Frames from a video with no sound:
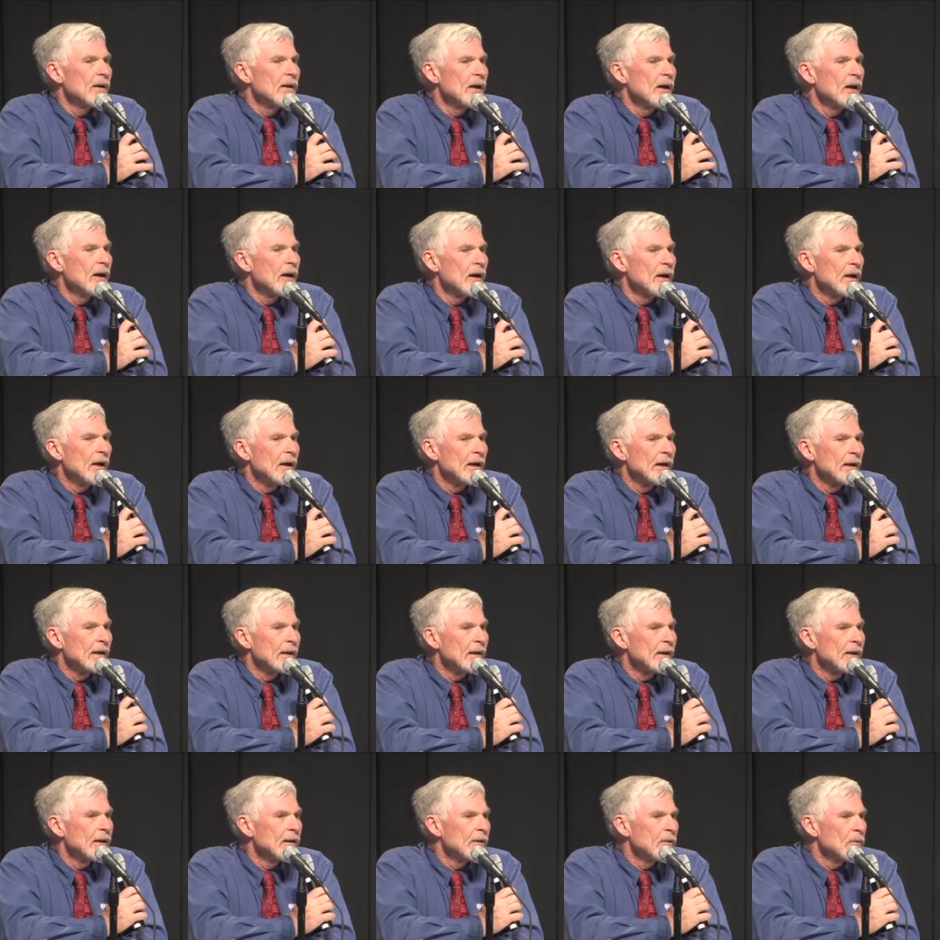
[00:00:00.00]
uh,
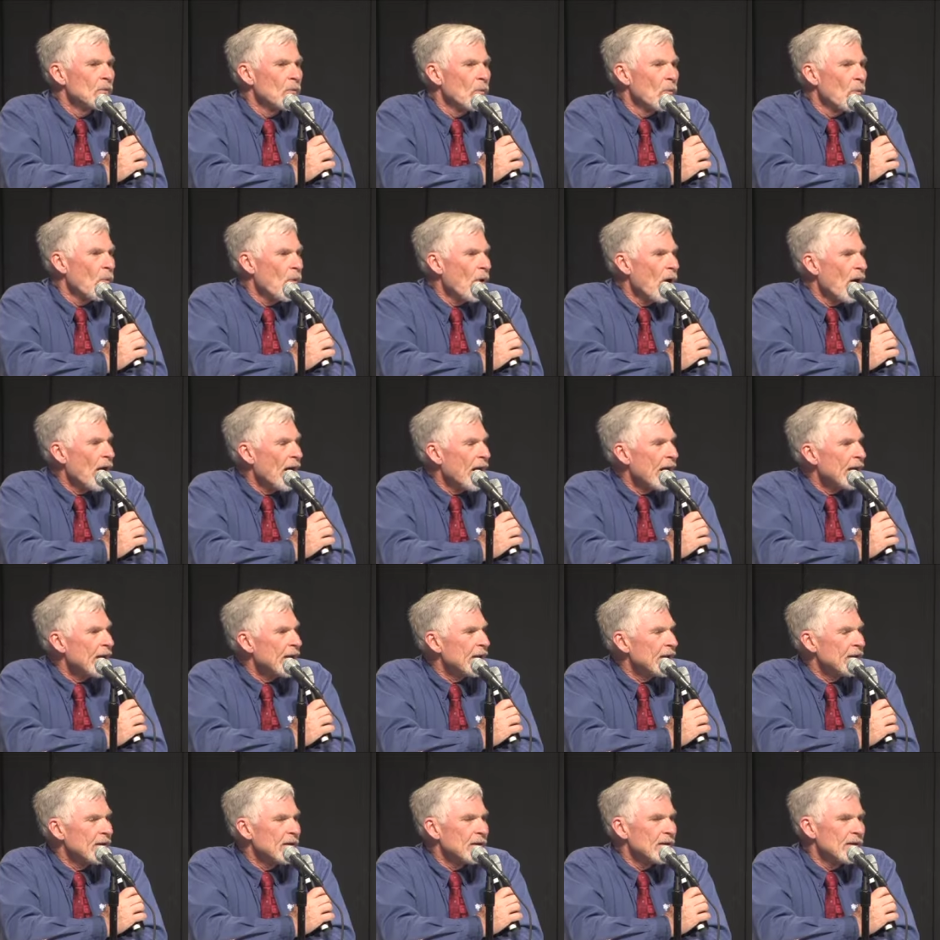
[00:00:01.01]
and
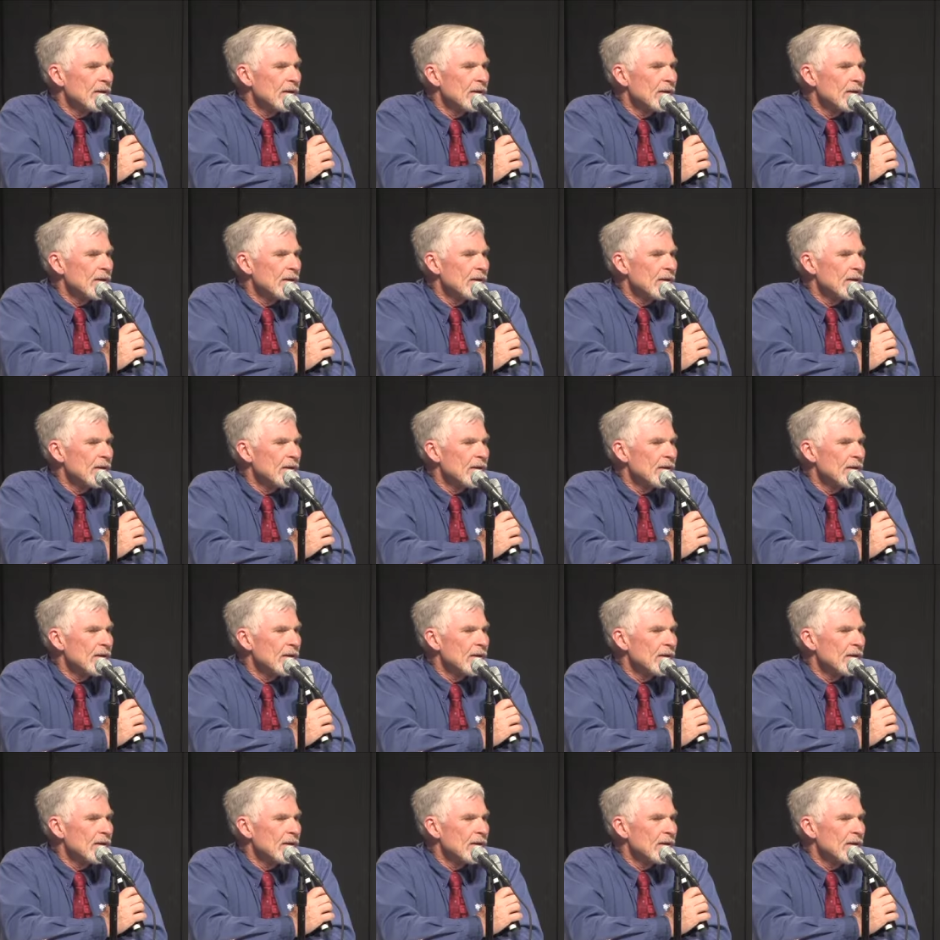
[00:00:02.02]
why,